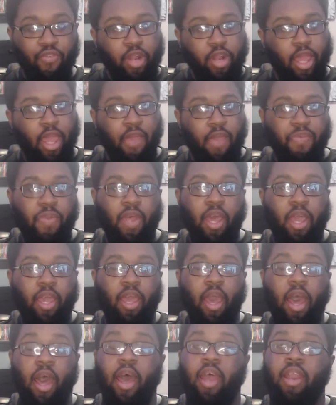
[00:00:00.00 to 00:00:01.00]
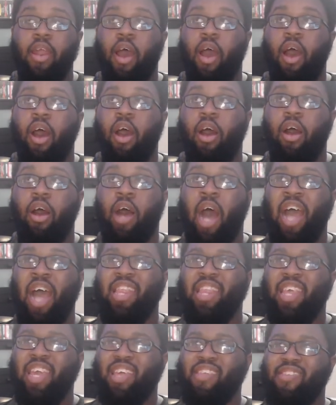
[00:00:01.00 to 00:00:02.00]
for the games I got, uh, I
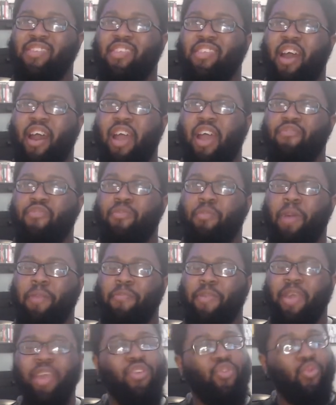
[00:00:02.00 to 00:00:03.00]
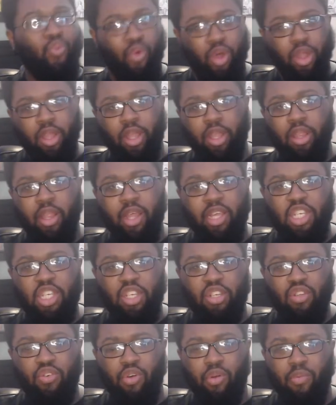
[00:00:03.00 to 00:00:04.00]
think it's tied with my PS1
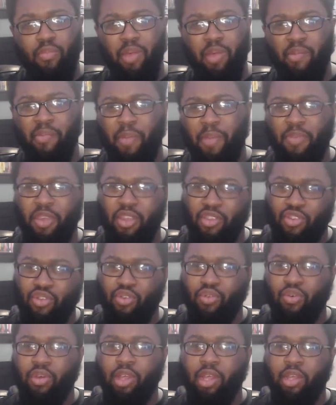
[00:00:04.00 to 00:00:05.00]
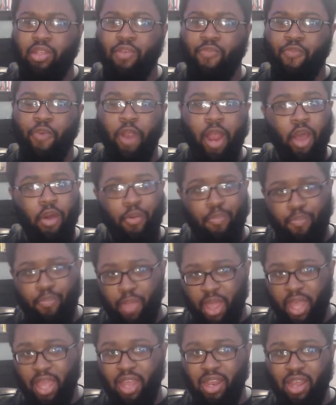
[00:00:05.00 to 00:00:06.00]
collection or maybe my PS2 collection for how
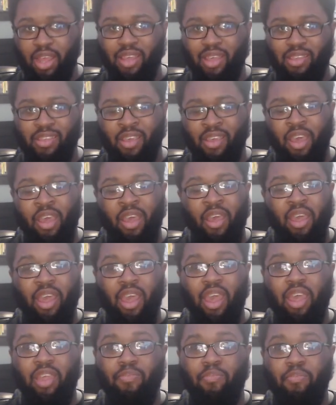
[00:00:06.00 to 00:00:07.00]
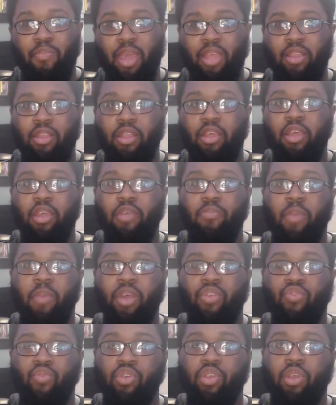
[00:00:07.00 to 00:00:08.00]
big it is. And mainly
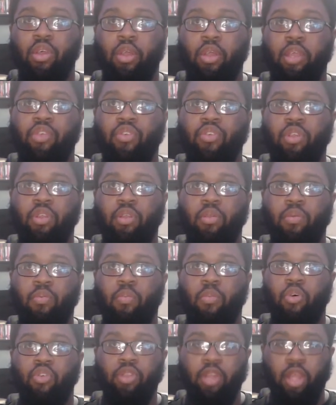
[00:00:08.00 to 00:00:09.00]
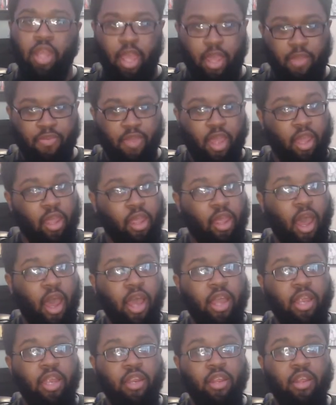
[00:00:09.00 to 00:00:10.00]
my Switch collection, most of the games I
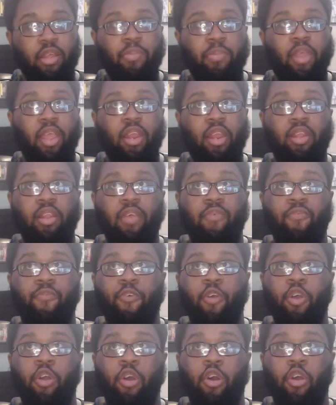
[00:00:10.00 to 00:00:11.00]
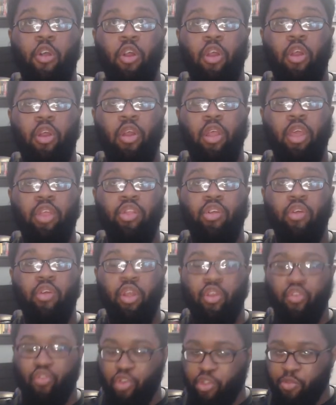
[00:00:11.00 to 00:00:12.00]
got ended up getting it for either
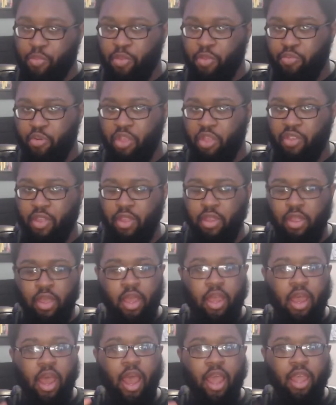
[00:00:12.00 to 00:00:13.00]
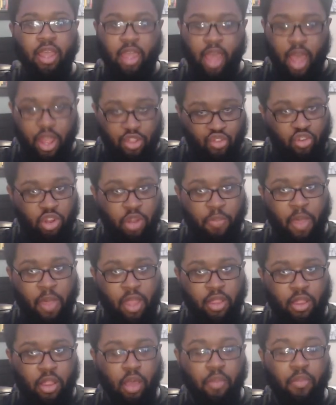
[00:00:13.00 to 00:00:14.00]
a Christmas present I got during the
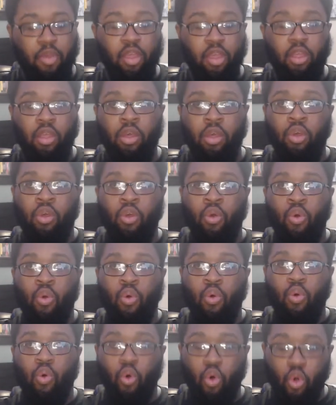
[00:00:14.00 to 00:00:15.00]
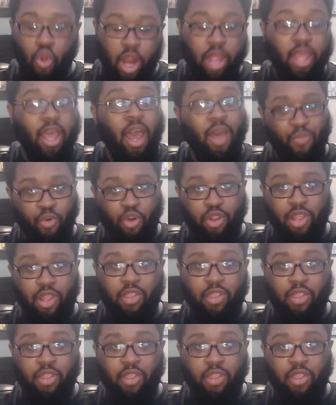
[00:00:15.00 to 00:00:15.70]
pandemic or I got for a